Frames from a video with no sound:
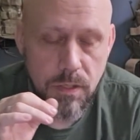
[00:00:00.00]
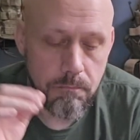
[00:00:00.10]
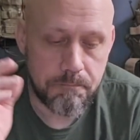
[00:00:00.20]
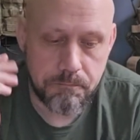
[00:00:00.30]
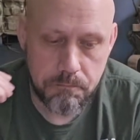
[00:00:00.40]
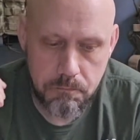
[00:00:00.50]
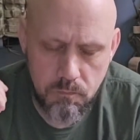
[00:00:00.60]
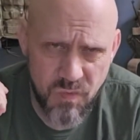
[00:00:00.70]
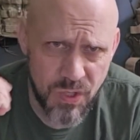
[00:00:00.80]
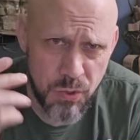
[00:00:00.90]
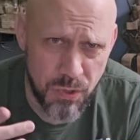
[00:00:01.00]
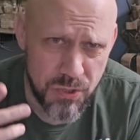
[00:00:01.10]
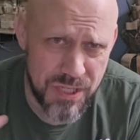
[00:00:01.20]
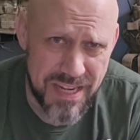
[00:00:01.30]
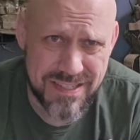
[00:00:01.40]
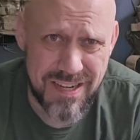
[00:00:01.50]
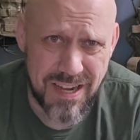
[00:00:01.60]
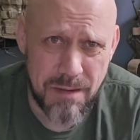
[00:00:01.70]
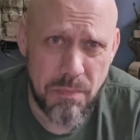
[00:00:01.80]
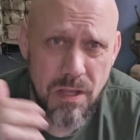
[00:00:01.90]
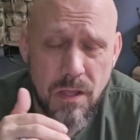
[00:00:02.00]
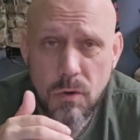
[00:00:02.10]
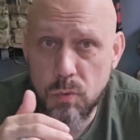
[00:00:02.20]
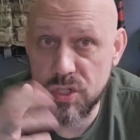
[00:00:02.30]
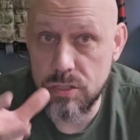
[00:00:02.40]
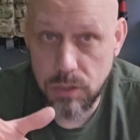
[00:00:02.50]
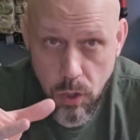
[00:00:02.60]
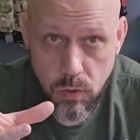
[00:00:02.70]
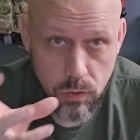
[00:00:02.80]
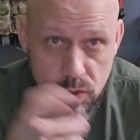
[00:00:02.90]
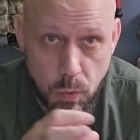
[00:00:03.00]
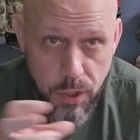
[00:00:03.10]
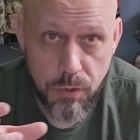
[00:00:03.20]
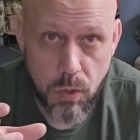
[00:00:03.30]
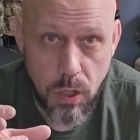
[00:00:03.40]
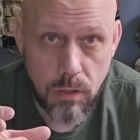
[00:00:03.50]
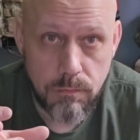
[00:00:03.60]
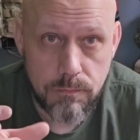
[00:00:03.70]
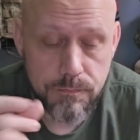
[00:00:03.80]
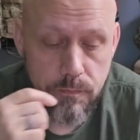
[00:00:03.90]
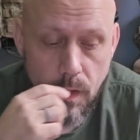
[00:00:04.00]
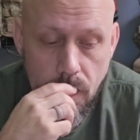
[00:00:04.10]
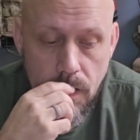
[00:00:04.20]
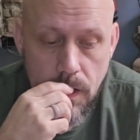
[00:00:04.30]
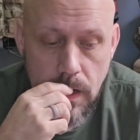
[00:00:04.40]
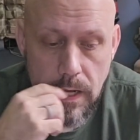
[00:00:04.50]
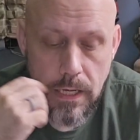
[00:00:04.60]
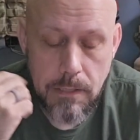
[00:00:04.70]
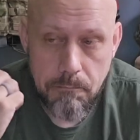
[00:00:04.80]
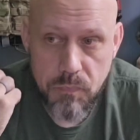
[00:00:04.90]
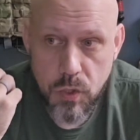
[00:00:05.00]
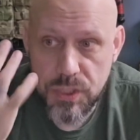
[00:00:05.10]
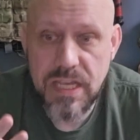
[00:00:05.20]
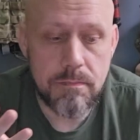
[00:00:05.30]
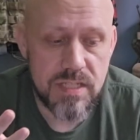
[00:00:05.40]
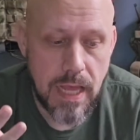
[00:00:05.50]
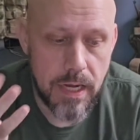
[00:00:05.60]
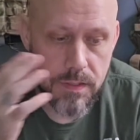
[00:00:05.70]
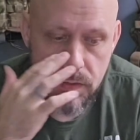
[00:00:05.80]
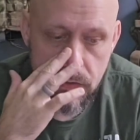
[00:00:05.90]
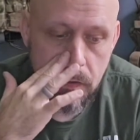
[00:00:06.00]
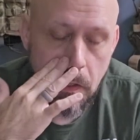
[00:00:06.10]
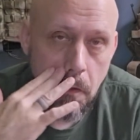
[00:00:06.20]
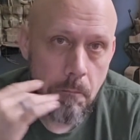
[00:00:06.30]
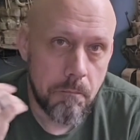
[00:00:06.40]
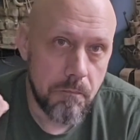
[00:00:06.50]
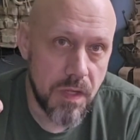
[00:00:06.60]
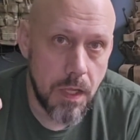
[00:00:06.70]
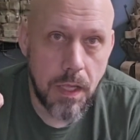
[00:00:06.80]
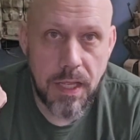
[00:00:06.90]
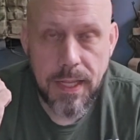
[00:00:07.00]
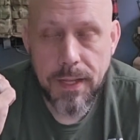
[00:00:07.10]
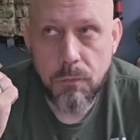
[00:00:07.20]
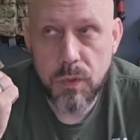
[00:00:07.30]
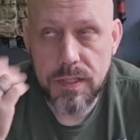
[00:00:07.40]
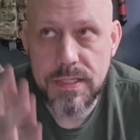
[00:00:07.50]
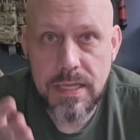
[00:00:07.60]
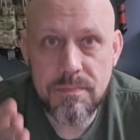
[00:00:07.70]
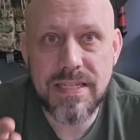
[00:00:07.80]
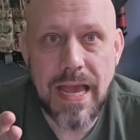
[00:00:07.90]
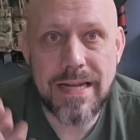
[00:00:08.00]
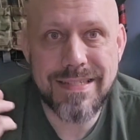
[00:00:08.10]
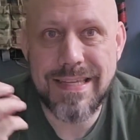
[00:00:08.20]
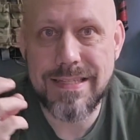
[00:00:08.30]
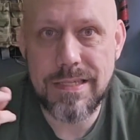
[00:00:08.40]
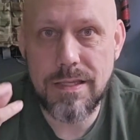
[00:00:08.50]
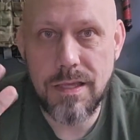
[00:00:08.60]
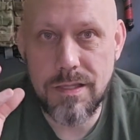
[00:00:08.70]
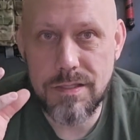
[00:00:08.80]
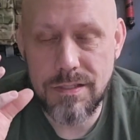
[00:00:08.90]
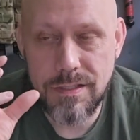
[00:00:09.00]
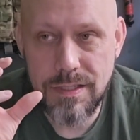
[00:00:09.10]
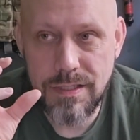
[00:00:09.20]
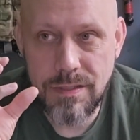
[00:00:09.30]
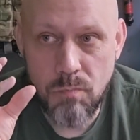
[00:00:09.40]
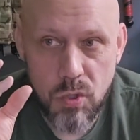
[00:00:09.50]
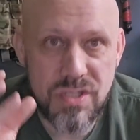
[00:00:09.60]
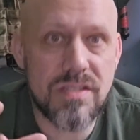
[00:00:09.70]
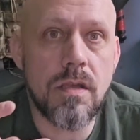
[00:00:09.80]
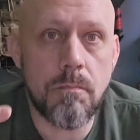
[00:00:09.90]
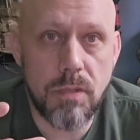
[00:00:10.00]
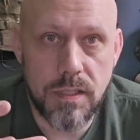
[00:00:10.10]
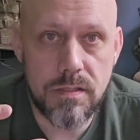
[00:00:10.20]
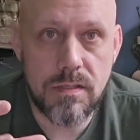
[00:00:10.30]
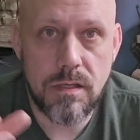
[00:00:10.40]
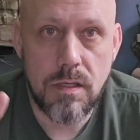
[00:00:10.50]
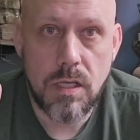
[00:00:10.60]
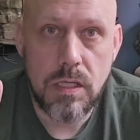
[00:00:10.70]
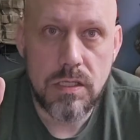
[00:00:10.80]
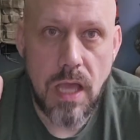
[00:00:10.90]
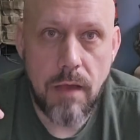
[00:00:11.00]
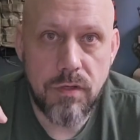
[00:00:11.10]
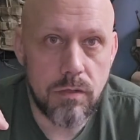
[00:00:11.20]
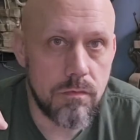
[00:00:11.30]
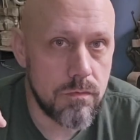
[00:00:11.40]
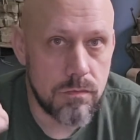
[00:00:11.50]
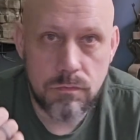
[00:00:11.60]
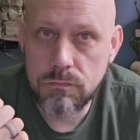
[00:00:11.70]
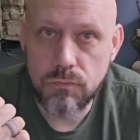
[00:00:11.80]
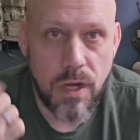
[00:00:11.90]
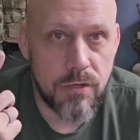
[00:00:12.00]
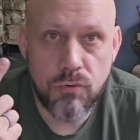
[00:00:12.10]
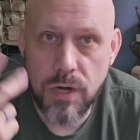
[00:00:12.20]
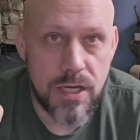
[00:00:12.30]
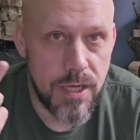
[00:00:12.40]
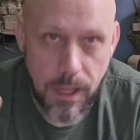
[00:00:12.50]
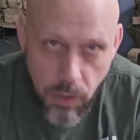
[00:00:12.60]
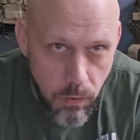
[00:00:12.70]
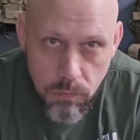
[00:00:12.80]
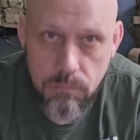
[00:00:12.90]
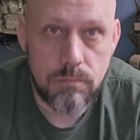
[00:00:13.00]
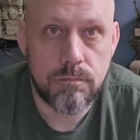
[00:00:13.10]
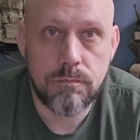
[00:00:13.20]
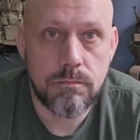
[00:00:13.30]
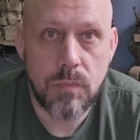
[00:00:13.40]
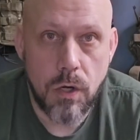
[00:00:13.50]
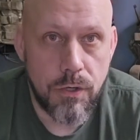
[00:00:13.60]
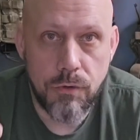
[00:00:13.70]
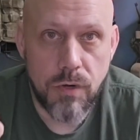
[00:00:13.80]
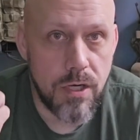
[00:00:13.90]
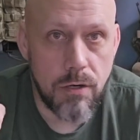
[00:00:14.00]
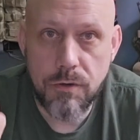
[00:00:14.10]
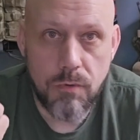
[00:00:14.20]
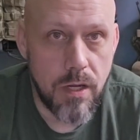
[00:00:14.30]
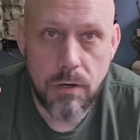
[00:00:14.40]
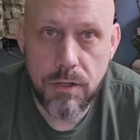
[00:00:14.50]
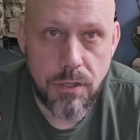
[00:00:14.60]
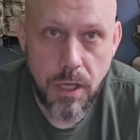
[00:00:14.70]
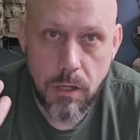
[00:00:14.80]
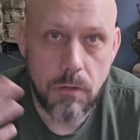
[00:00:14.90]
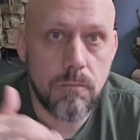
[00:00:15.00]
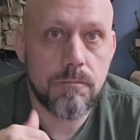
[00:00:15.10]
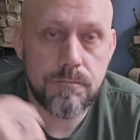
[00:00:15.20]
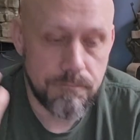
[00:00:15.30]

me. You want your date and time, which is local to where you are. Your team status. With a team status, it's most simplest to have it red, green, yellow. Are you green? Are you red? Are you yellow?